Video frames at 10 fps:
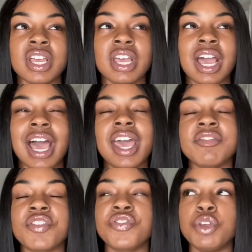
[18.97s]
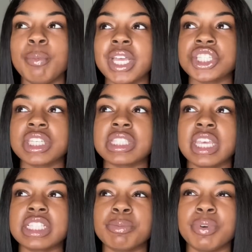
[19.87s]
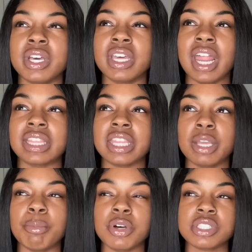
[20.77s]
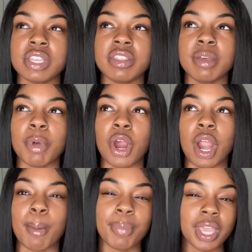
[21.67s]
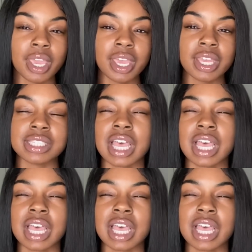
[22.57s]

have a few matching sets, but I think most of them are pants.